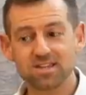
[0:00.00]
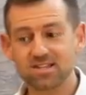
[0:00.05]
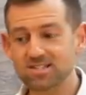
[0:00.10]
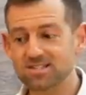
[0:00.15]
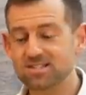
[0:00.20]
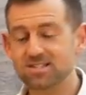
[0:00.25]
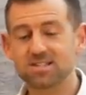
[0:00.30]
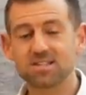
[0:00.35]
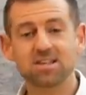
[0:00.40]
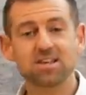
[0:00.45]

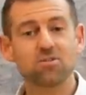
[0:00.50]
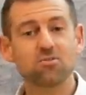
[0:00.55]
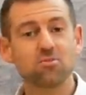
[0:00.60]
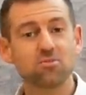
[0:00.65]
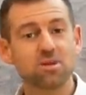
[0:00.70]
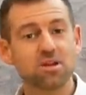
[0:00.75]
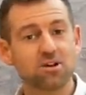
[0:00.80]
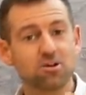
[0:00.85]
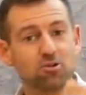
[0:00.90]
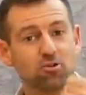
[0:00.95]
this, it would
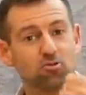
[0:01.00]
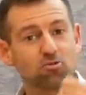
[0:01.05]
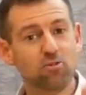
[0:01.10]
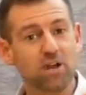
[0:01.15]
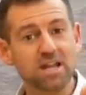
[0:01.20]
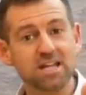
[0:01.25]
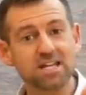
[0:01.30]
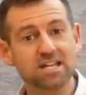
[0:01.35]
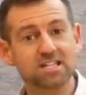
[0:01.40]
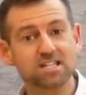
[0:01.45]
be a
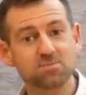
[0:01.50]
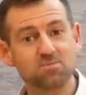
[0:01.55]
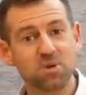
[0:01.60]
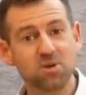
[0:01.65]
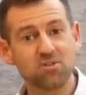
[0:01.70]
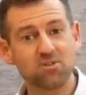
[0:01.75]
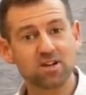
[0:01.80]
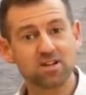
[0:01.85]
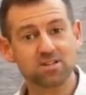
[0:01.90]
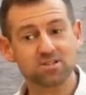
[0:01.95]
great
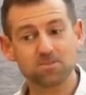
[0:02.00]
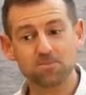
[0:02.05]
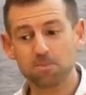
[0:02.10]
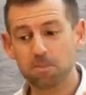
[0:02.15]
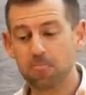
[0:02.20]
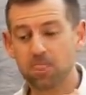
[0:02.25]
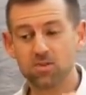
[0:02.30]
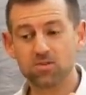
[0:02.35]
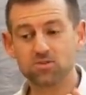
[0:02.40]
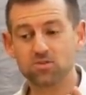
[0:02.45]
experience.
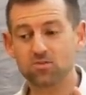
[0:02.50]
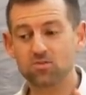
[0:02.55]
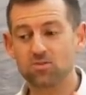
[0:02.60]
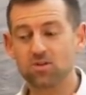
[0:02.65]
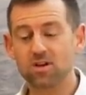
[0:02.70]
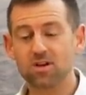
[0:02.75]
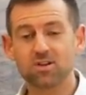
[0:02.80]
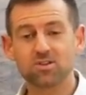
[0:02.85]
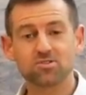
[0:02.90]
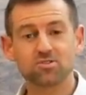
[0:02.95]

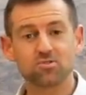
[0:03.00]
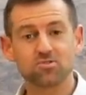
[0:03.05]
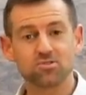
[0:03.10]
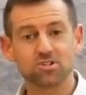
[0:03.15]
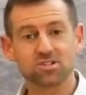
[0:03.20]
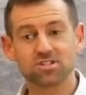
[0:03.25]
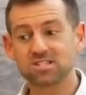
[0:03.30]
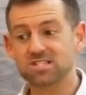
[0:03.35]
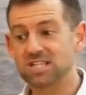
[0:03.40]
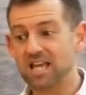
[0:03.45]
So, so
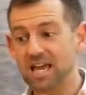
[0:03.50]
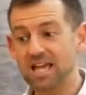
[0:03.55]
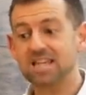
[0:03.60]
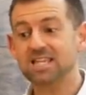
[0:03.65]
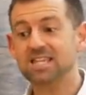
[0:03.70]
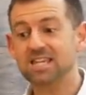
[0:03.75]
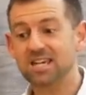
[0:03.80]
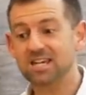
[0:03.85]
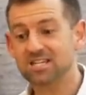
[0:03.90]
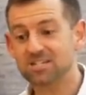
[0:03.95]
just
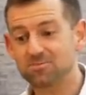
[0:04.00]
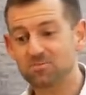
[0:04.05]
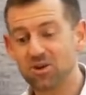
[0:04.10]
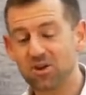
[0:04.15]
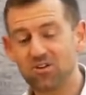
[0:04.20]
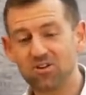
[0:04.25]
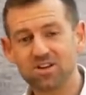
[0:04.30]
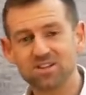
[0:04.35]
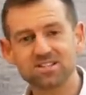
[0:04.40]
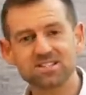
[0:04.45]
take the
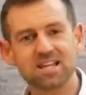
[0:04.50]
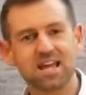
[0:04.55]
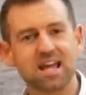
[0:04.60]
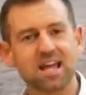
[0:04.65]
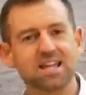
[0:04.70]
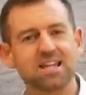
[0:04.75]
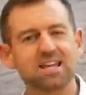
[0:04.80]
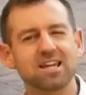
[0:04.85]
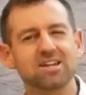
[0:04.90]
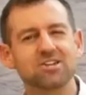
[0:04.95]
experience
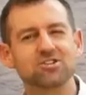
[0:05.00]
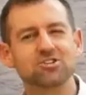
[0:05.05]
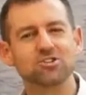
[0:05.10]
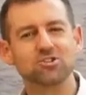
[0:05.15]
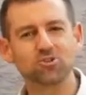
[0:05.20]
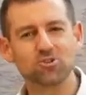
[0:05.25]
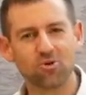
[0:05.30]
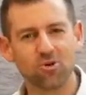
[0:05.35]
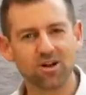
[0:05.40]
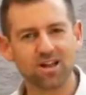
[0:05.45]
and
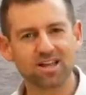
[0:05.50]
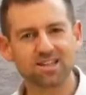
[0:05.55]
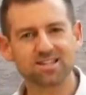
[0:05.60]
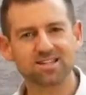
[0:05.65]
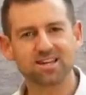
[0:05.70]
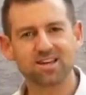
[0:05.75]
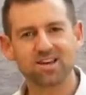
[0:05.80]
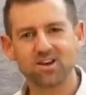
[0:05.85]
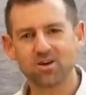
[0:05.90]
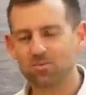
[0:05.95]
enjoy it.